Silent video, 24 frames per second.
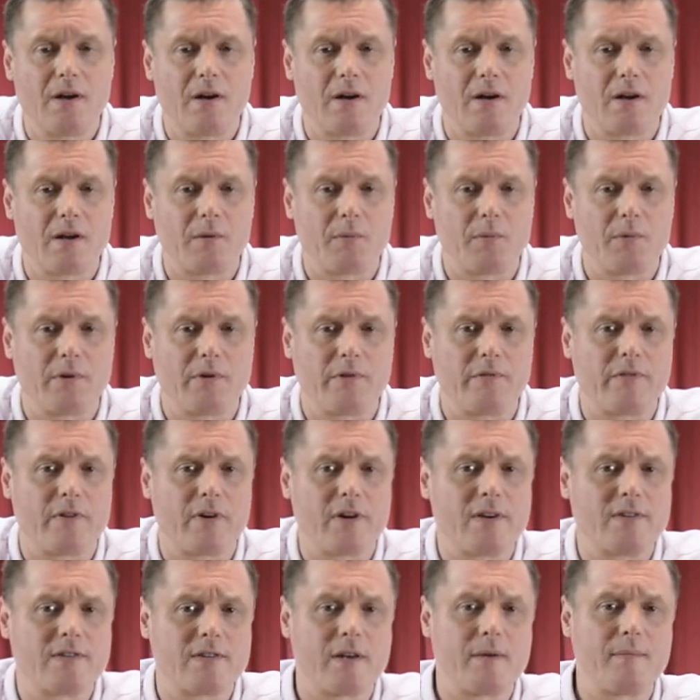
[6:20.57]
I would
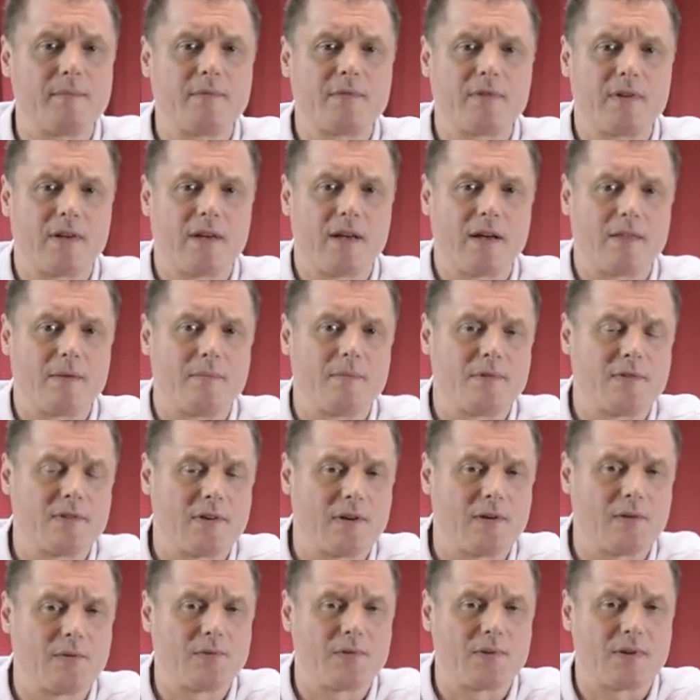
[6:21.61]
advise them to get
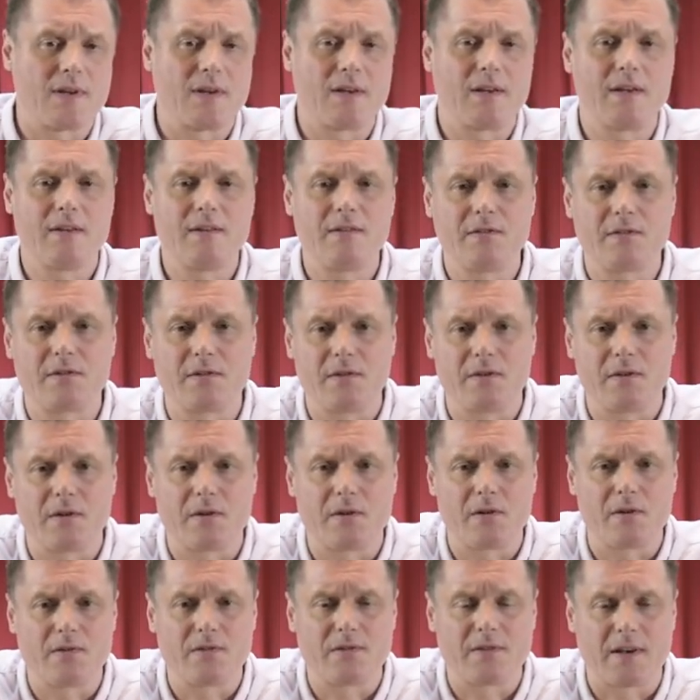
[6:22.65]
themselves into the
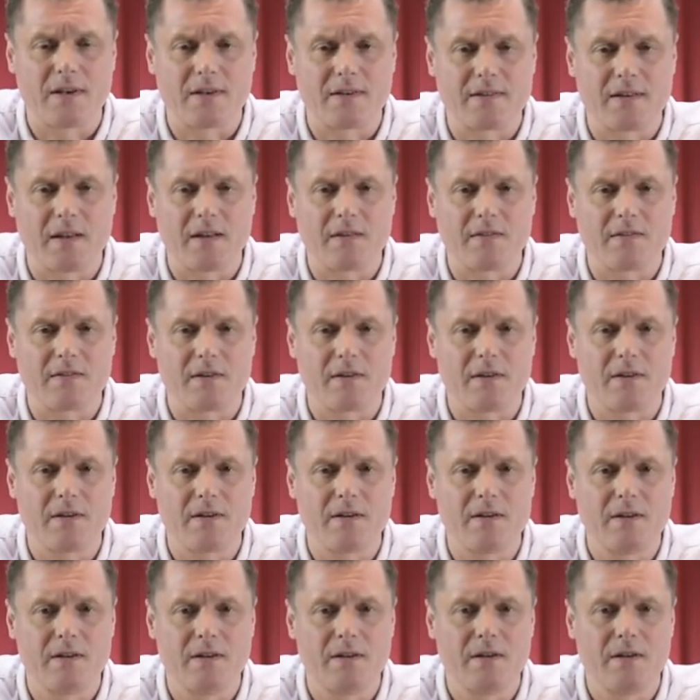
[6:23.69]
contact centre
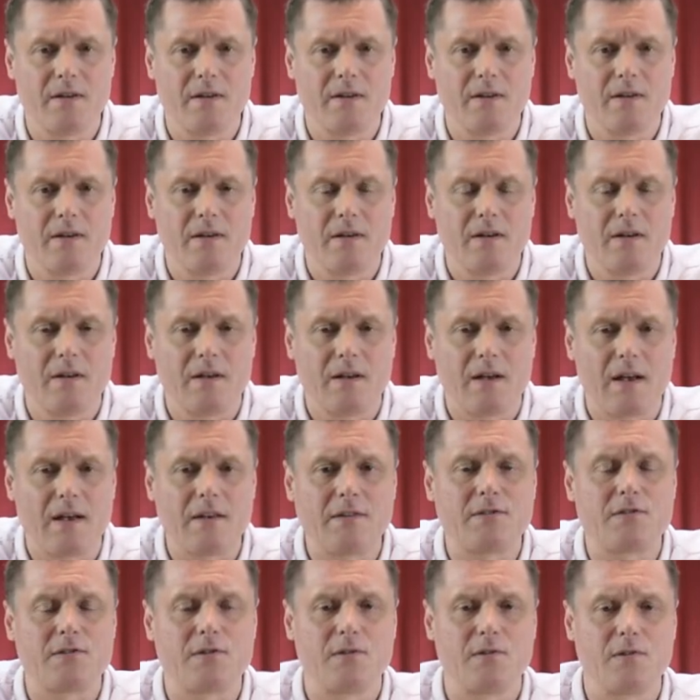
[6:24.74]

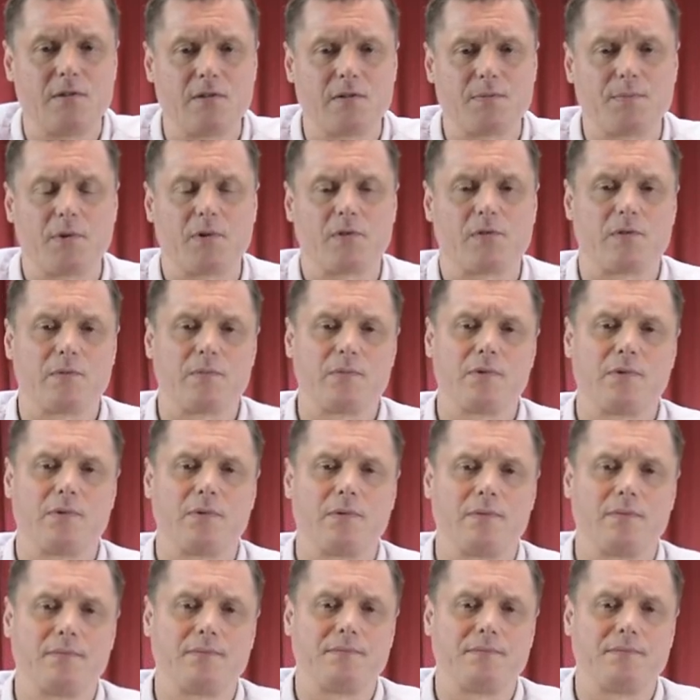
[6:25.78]
as soon as possible.